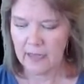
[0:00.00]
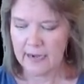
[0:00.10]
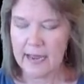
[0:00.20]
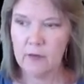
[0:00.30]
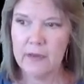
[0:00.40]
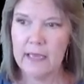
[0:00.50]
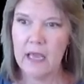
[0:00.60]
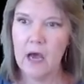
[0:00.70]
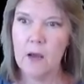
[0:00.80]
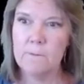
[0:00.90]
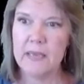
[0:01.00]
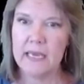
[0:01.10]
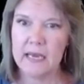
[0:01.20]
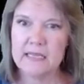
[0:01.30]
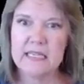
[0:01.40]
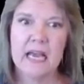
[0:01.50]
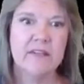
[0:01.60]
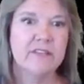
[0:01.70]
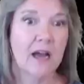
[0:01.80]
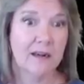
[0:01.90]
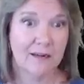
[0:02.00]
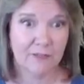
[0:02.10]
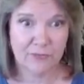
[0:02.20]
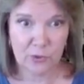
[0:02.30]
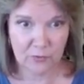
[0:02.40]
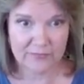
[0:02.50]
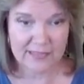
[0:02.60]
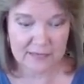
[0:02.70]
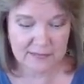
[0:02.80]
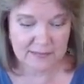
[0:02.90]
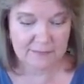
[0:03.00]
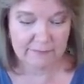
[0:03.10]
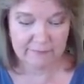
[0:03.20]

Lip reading: Now, because I've done a few of these,